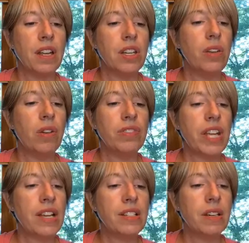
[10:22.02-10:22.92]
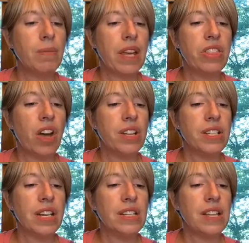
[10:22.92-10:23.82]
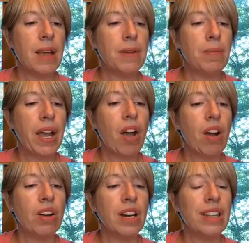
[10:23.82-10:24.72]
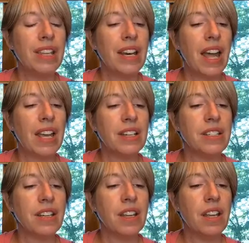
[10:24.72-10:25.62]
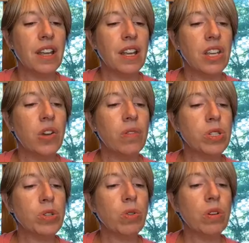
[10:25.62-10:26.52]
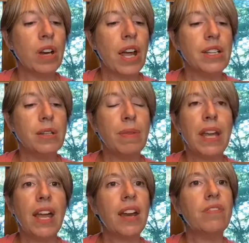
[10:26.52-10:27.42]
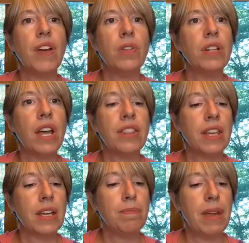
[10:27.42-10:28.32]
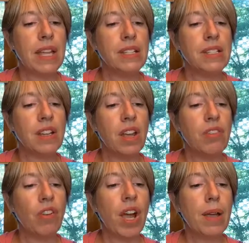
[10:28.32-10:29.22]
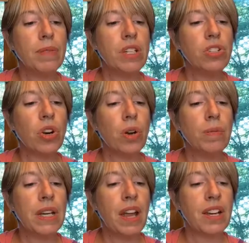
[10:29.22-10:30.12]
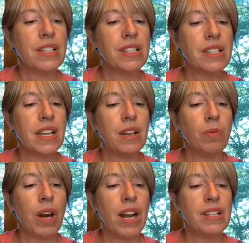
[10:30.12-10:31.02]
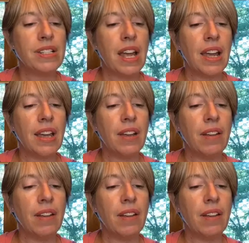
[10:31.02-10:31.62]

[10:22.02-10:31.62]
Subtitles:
You have tested my thoughts and examined my heart in the night. You have scrutinized me and found nothing amiss, for I am determined not to sin in what I say.